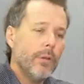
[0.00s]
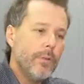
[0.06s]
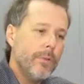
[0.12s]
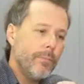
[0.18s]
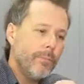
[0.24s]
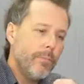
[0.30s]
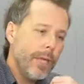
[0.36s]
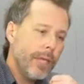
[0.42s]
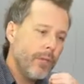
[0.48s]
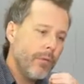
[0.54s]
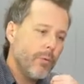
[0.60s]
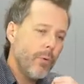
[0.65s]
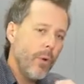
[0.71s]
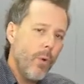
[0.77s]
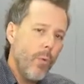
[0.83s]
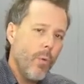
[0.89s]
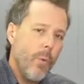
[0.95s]
make
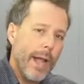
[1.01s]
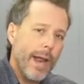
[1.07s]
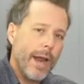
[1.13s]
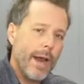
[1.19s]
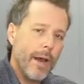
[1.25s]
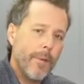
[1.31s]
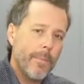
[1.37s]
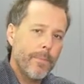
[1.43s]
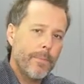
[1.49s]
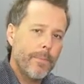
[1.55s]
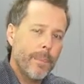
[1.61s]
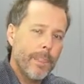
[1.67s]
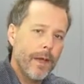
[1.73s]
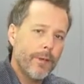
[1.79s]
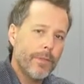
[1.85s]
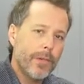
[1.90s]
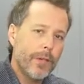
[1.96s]
you aware
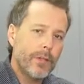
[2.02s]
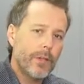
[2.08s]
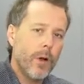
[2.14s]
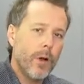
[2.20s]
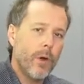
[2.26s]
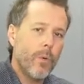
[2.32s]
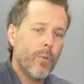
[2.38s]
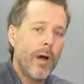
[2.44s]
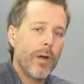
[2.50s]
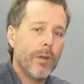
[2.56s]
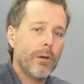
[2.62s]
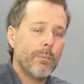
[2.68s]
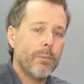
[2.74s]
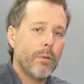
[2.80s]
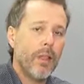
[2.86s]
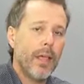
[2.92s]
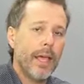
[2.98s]
of the guitar while you're
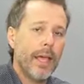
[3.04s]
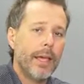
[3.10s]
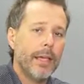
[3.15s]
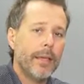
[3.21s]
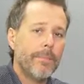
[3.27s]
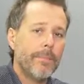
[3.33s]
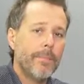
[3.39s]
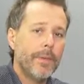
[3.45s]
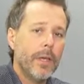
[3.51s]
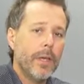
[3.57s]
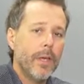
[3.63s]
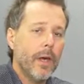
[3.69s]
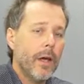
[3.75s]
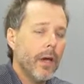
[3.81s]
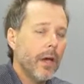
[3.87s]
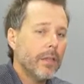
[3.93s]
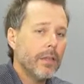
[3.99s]
playing,
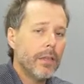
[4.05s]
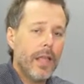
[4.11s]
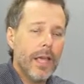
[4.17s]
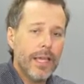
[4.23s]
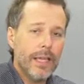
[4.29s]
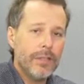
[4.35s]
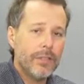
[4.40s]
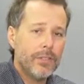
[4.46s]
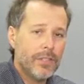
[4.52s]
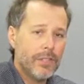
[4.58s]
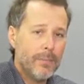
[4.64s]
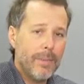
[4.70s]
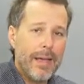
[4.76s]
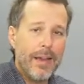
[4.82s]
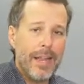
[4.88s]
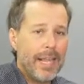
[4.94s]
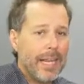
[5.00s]
unlike just
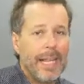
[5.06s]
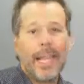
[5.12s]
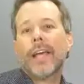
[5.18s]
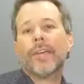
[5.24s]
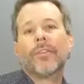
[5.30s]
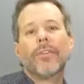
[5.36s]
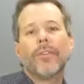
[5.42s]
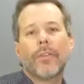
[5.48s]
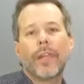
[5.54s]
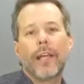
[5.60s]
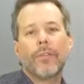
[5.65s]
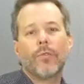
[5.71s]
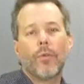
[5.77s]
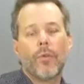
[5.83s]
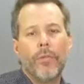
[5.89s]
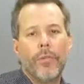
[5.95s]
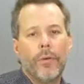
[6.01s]
about any
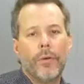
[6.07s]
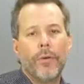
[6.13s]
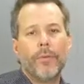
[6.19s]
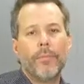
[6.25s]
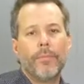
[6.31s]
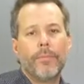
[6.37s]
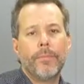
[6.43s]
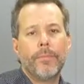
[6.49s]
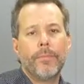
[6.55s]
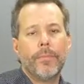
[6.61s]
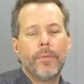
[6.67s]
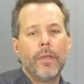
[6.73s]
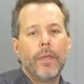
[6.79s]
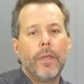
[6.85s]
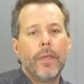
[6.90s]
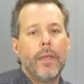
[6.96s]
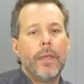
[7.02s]
exercise will do.
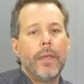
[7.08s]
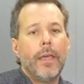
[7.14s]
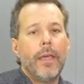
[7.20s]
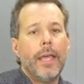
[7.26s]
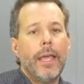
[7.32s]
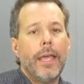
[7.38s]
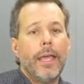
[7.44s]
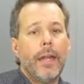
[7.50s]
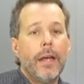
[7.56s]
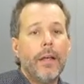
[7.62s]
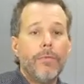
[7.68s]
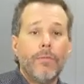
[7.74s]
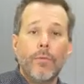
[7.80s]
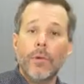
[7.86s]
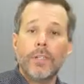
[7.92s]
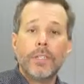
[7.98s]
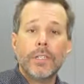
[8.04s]
And
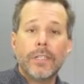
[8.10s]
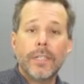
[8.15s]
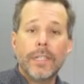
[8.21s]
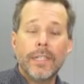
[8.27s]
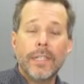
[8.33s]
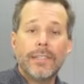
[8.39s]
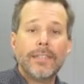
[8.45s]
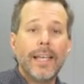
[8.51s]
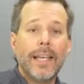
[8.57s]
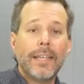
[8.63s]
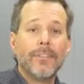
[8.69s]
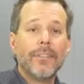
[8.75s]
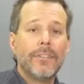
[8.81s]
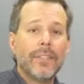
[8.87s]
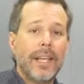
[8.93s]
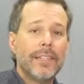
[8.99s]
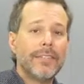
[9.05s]
unfortunately, this
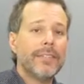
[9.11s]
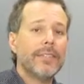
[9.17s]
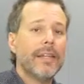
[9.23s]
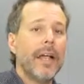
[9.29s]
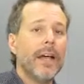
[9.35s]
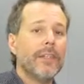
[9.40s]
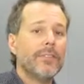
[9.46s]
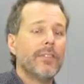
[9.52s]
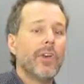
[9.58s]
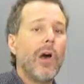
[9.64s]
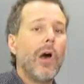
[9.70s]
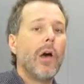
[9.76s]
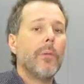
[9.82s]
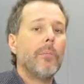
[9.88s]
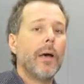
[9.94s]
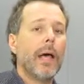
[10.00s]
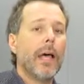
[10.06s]
exercise is not
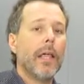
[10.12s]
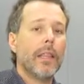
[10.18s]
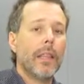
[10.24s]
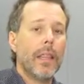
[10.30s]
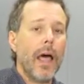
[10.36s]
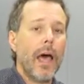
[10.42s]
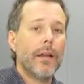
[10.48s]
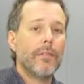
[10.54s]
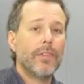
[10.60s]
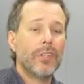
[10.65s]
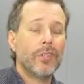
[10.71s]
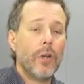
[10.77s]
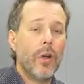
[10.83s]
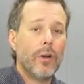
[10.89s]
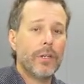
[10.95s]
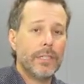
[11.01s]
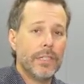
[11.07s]
taught by a lot of
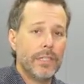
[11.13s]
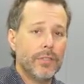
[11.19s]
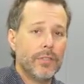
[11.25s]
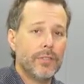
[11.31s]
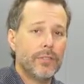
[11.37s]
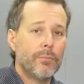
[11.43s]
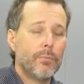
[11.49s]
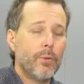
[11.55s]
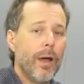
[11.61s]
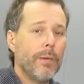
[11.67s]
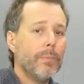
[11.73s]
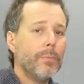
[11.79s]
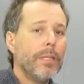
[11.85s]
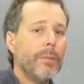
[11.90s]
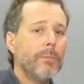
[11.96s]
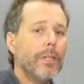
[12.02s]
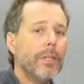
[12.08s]
guitar teachers,
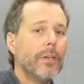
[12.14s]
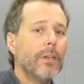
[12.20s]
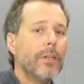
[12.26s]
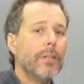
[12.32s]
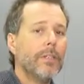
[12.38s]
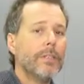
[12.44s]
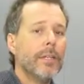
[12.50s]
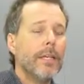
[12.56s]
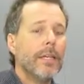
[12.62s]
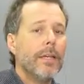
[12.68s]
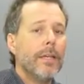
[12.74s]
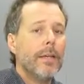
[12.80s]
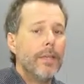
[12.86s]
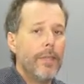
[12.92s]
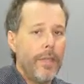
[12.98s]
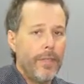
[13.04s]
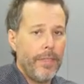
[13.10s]
probably because
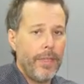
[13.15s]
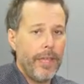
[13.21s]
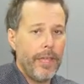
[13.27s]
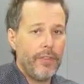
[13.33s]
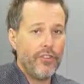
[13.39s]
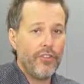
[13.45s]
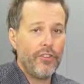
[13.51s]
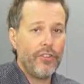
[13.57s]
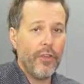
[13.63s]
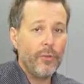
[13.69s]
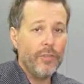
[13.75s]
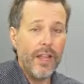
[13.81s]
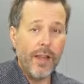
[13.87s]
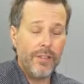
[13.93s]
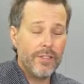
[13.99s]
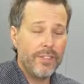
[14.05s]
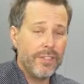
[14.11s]
they think it's so
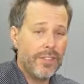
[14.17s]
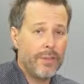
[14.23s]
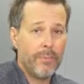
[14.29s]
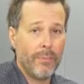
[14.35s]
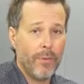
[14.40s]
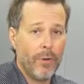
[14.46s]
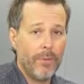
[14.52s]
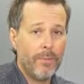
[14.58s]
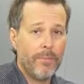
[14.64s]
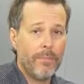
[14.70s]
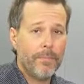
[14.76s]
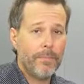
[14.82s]
simple,